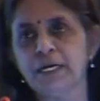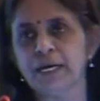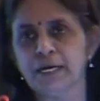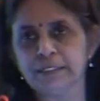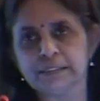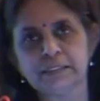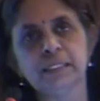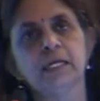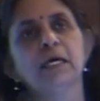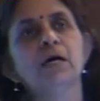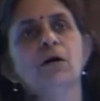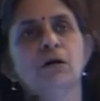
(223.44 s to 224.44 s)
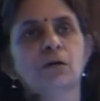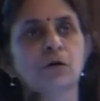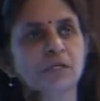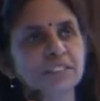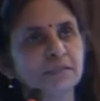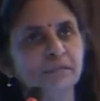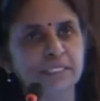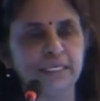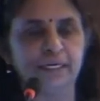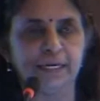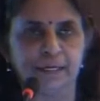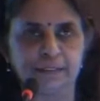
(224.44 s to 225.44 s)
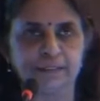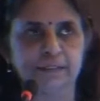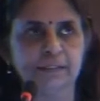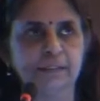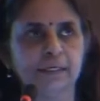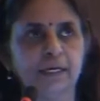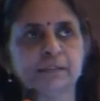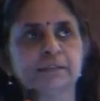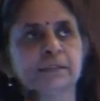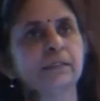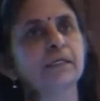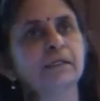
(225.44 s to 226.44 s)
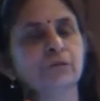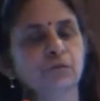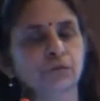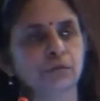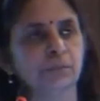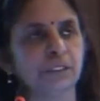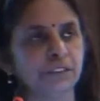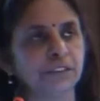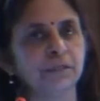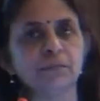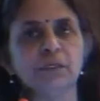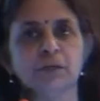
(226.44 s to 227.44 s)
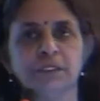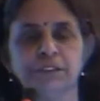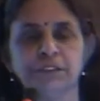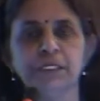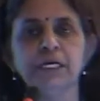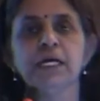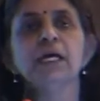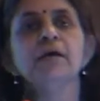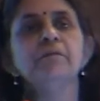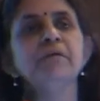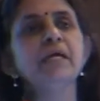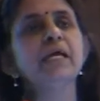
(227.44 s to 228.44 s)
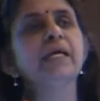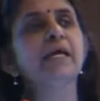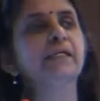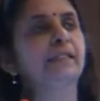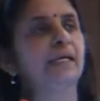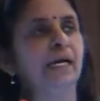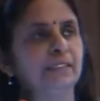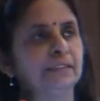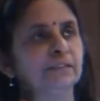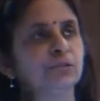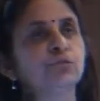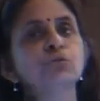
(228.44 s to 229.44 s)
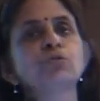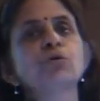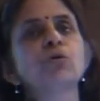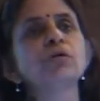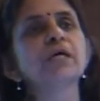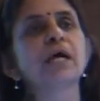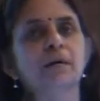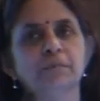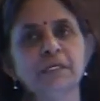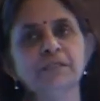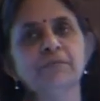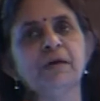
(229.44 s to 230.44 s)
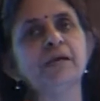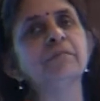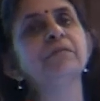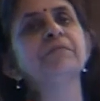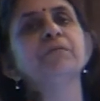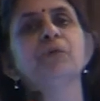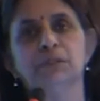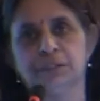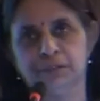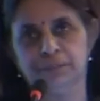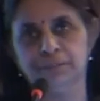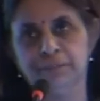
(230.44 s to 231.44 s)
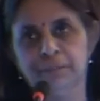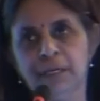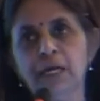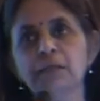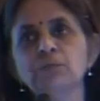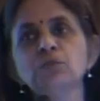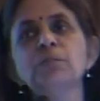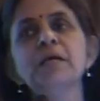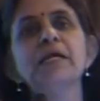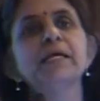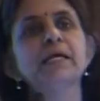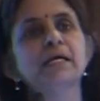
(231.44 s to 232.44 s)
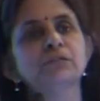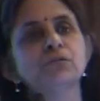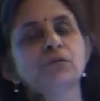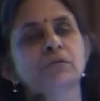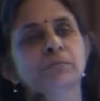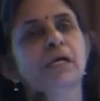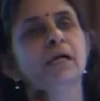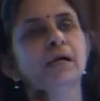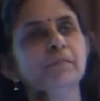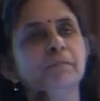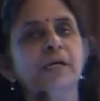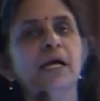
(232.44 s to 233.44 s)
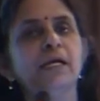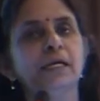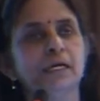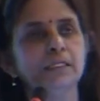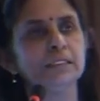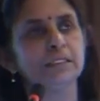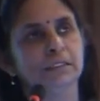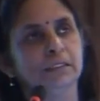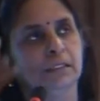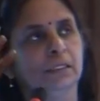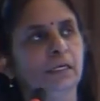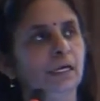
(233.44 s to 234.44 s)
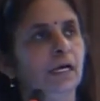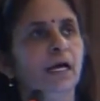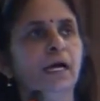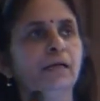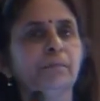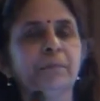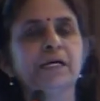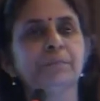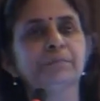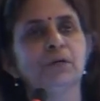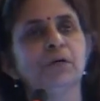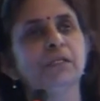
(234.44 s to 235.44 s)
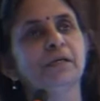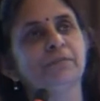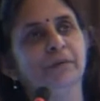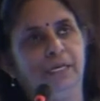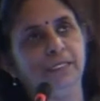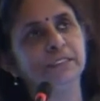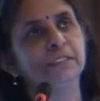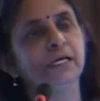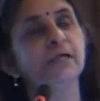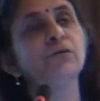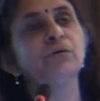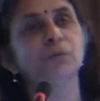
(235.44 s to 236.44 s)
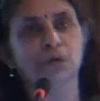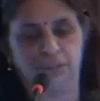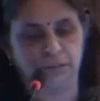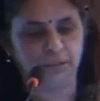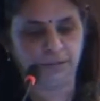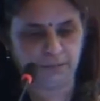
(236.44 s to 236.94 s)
tax or conservancy tax, as the British terminology, we get the license to throw the garbage wherever we want. And the municipality has to come behind us and pick up all that waste and do what?